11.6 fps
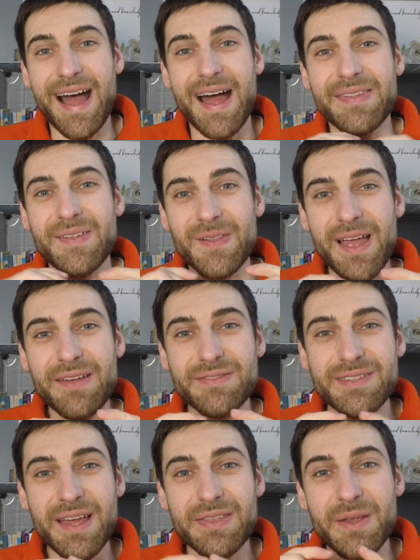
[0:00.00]
on on the life,
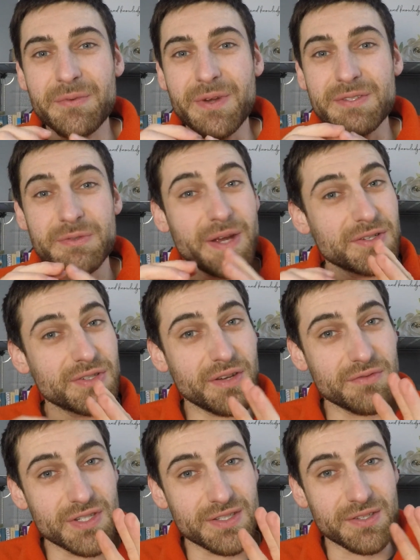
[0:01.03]
death, and resurrection
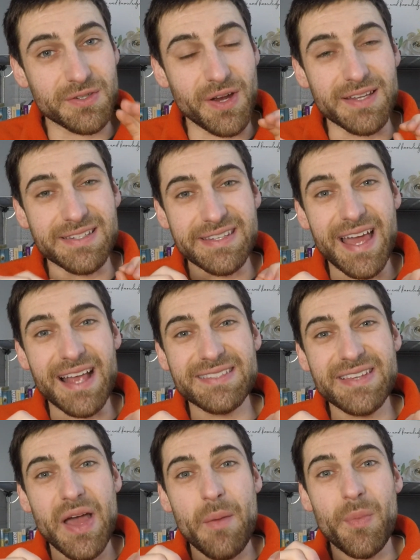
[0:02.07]
of Jesus Christ,
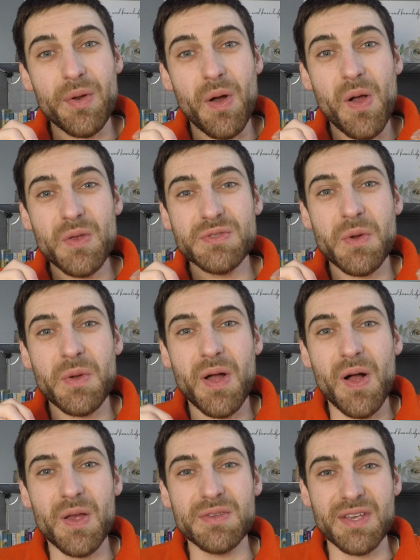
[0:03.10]
yes, but also
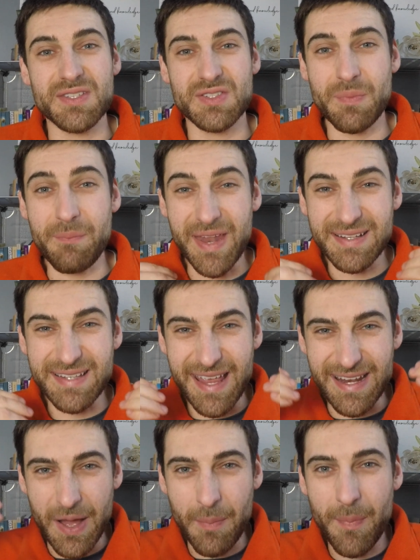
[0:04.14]
calls us to
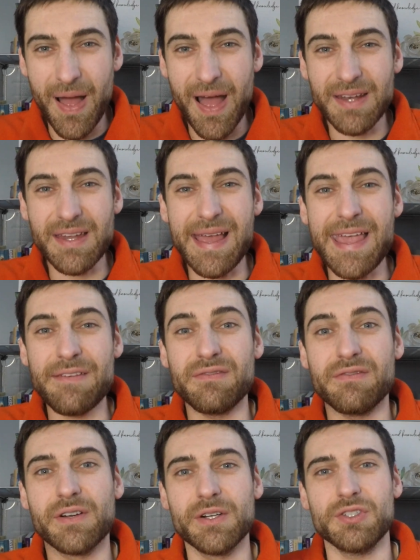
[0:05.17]
meditate upon a
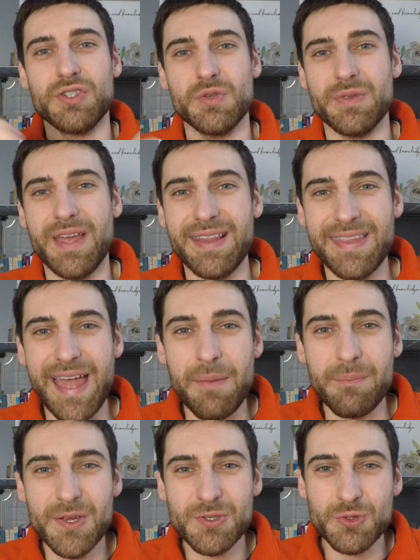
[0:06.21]
virtue that that
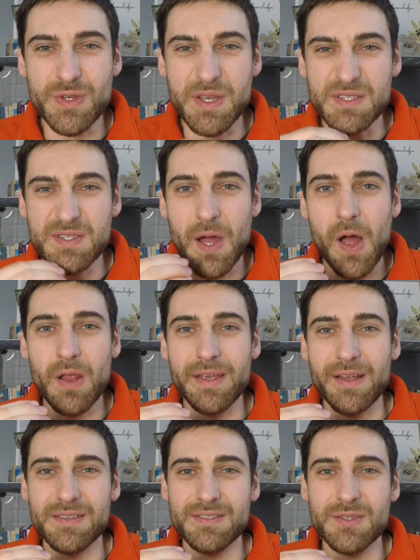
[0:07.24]
mystery is
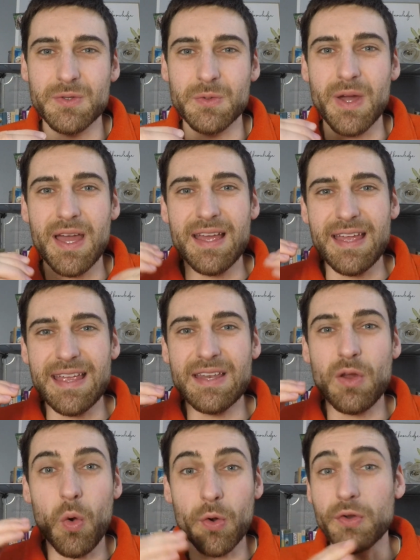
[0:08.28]
calling us to in
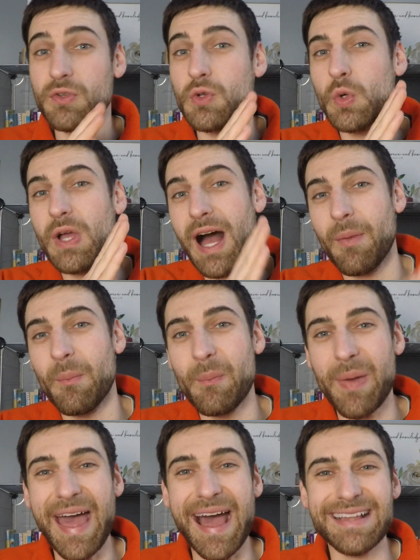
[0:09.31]
order to
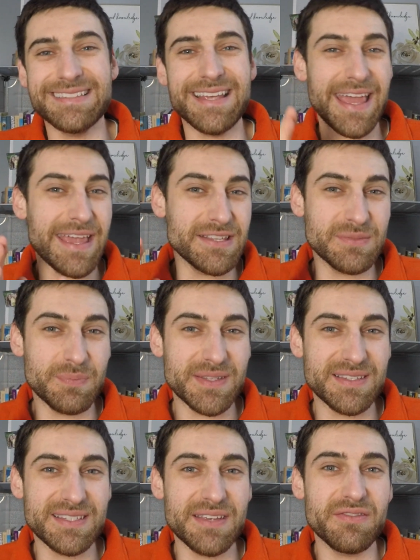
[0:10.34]
combat a
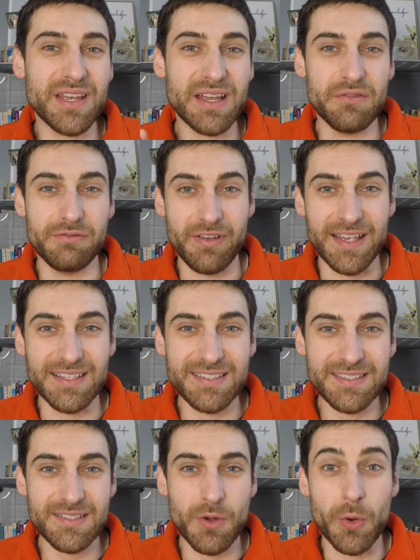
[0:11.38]
specific
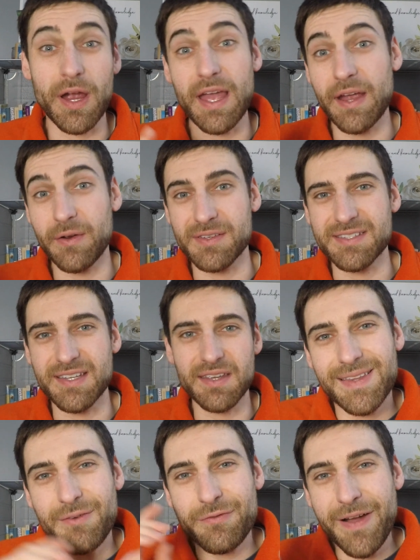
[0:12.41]
vice or heresy.
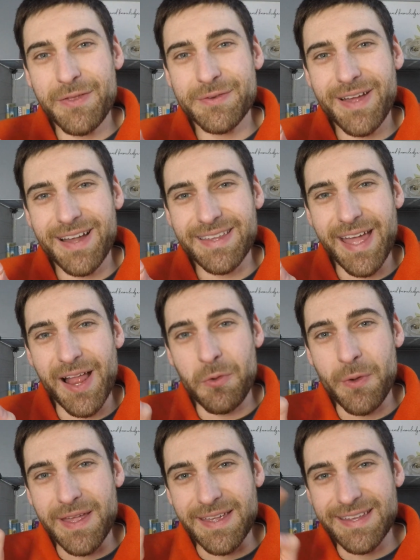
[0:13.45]
Now, Father Don
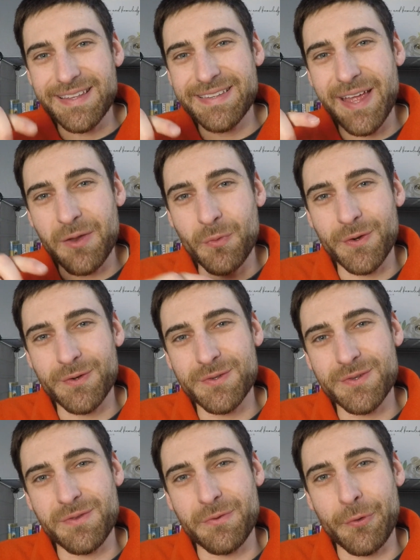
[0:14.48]
Calloway in Ten
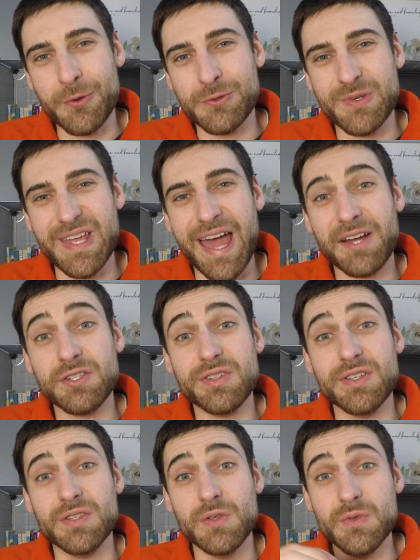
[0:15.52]
Wonders of the Rosary
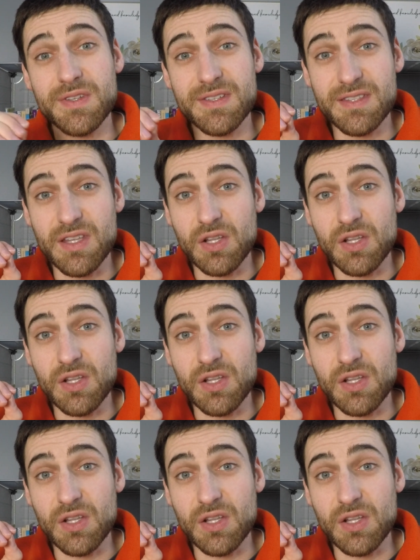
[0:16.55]
actually uses the